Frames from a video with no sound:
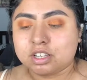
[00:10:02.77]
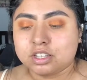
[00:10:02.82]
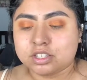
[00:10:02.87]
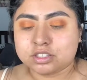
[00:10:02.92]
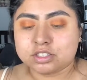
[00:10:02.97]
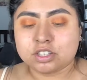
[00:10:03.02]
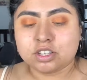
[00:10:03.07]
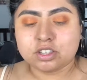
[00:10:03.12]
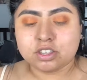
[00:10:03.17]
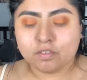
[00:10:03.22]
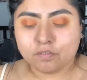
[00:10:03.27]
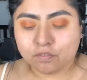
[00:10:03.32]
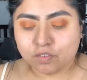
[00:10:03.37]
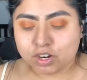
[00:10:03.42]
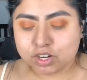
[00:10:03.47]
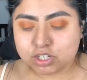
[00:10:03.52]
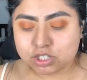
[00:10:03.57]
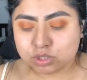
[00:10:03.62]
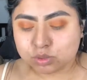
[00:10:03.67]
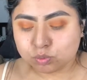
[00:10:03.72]
So the
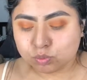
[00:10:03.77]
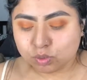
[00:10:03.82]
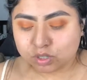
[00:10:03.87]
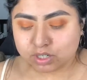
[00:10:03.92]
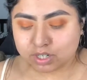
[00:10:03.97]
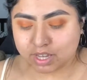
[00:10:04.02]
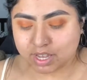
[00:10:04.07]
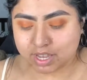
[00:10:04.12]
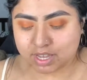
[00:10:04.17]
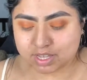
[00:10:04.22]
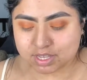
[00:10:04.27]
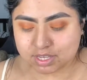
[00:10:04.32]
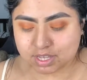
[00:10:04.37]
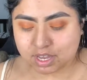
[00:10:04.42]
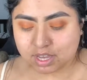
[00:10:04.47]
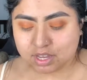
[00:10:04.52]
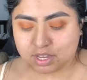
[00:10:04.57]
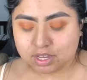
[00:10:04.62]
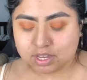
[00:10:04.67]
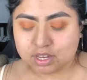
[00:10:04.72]
first one is
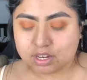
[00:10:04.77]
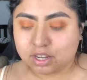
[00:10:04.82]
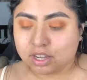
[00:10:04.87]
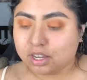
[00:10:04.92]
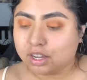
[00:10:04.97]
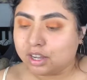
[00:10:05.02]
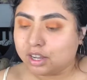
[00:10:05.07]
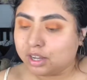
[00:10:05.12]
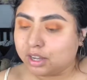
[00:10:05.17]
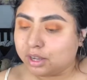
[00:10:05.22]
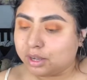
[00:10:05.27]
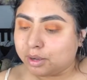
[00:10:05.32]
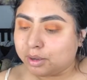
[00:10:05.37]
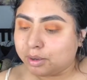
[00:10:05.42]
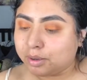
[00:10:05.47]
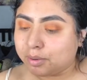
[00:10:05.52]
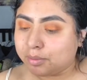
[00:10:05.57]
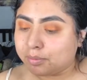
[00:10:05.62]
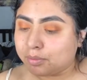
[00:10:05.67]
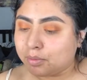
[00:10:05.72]
in
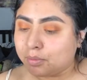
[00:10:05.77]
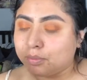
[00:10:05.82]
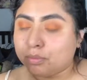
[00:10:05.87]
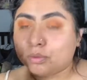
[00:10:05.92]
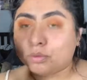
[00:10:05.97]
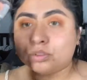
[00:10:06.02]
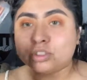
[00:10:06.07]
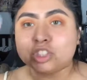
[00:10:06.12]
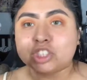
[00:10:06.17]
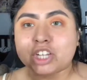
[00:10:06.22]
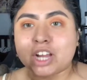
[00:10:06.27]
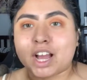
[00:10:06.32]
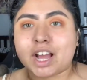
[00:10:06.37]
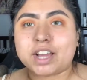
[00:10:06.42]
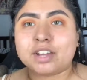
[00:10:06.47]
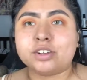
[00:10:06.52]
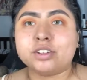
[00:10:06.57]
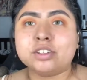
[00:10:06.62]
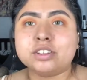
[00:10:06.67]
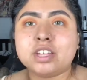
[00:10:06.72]

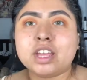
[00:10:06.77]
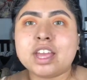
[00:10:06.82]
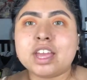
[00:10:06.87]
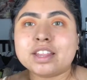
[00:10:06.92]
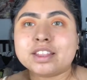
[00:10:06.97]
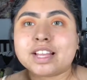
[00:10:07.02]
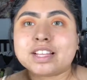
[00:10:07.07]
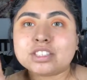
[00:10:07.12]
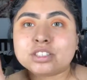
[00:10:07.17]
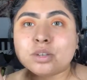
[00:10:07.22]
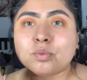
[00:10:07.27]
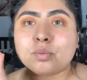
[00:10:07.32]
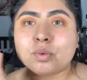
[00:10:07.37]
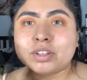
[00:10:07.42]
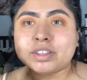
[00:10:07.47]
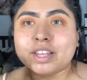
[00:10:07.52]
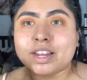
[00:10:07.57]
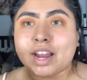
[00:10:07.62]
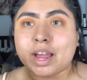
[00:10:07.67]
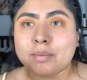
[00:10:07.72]
Moonchild. That's the
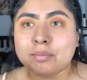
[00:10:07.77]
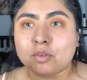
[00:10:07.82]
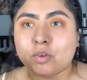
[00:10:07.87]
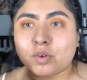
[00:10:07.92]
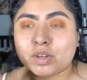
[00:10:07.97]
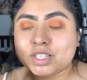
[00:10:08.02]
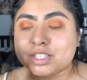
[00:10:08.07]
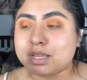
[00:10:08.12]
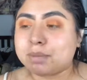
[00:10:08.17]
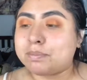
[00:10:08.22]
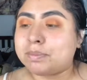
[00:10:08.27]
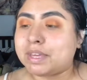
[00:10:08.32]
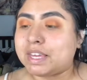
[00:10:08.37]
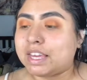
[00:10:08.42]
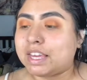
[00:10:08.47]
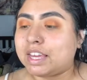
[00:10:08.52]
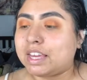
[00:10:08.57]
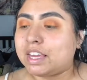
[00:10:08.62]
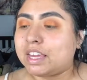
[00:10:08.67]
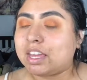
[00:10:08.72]
one that I'm going to
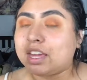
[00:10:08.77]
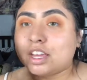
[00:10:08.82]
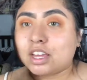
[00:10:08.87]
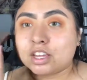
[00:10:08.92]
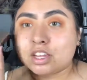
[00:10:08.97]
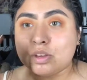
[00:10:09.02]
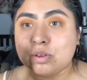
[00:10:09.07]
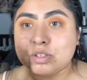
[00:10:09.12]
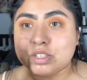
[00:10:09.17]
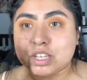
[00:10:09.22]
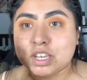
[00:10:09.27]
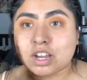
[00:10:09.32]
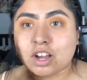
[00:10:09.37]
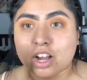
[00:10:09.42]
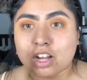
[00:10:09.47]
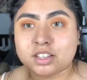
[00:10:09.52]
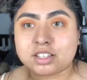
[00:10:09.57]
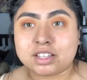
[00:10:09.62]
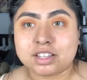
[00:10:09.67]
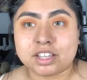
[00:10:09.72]
be using
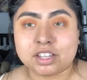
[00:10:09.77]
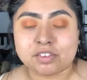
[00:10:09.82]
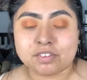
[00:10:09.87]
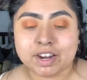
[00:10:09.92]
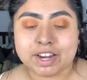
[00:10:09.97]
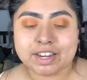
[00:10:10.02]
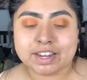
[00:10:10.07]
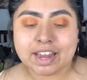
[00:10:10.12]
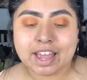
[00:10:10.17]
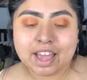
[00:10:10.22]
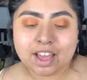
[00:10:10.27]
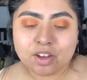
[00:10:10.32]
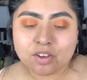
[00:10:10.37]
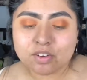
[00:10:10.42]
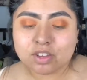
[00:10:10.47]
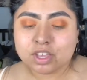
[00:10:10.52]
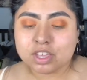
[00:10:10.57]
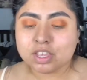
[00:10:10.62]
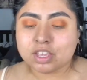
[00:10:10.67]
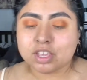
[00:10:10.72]
on the lid right now,
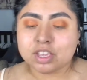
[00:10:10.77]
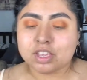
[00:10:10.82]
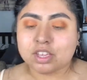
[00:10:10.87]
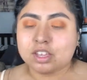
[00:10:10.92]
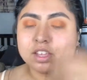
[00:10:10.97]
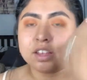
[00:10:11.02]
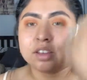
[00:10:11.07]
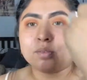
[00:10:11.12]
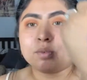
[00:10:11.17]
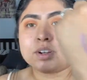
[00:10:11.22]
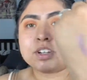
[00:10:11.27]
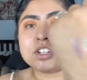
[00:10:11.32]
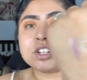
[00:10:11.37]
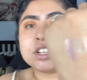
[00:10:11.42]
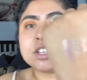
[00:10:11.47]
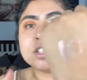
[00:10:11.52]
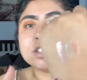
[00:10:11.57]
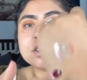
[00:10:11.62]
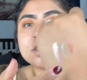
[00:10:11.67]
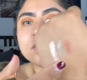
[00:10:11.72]
which
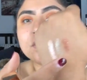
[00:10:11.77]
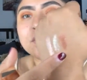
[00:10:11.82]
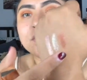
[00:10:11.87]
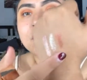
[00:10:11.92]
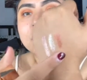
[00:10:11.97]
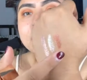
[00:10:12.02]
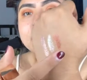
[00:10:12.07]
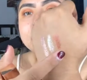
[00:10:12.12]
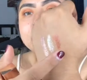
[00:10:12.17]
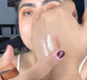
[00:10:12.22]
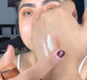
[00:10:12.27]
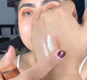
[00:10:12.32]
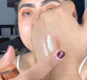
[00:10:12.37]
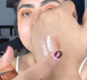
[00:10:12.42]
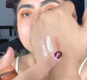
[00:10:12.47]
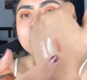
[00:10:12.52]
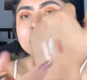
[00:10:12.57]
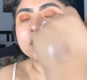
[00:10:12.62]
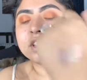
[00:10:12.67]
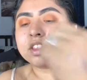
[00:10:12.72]
is right
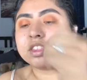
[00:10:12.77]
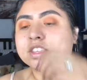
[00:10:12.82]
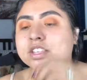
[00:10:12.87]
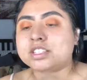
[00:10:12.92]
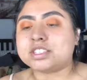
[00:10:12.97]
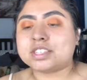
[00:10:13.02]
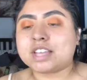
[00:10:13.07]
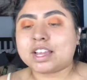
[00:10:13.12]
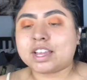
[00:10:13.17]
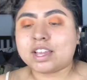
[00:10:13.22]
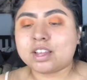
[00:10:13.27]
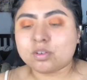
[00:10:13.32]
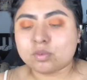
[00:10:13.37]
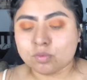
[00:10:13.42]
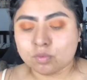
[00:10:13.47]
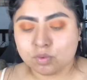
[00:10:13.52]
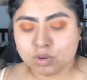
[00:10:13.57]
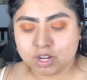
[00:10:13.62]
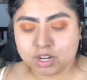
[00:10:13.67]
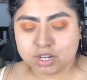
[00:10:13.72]
here. The
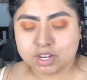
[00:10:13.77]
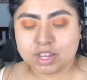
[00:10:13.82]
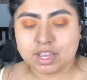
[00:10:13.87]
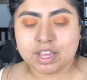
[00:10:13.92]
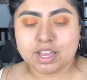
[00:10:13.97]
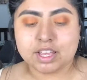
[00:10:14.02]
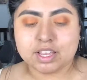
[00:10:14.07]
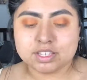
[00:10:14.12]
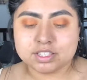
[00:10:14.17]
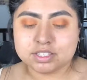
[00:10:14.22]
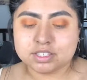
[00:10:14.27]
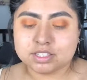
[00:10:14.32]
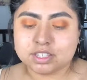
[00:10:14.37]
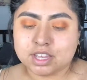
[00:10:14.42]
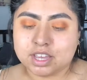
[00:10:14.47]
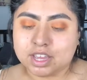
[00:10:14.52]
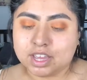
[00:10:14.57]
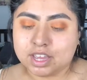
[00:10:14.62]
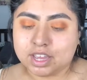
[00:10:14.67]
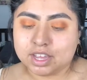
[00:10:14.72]
second one is
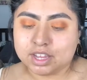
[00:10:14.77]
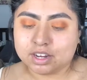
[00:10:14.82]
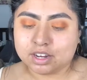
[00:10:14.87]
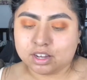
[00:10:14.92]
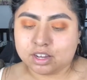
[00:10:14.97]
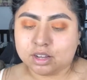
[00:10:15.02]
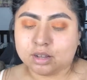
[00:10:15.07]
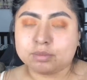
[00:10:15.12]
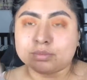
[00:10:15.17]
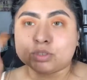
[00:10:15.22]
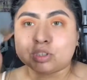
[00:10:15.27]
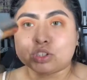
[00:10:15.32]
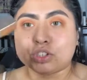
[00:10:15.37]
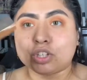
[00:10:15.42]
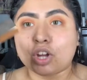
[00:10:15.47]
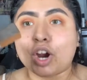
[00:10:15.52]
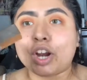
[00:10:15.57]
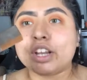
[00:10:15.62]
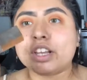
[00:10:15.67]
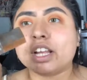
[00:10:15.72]
in
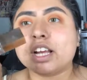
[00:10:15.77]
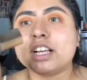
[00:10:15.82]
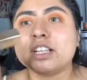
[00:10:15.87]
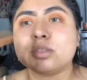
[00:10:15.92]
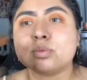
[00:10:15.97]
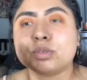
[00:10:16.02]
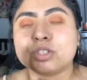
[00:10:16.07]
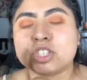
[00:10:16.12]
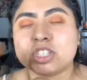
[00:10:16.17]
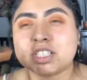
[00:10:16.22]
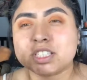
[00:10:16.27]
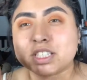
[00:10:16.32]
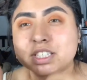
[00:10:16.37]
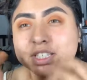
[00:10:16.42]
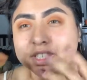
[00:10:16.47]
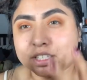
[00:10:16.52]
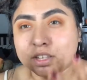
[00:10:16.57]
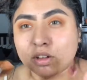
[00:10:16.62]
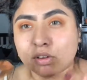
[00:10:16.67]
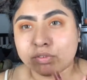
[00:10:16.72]
Stardust, which is a
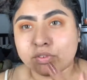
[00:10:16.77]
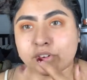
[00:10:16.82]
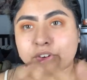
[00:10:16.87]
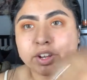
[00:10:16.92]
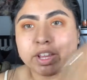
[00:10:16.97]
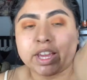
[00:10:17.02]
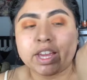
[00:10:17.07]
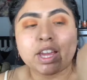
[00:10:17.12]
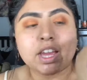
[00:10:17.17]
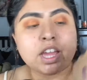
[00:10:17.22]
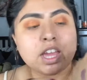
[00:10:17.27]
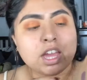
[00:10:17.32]
silvery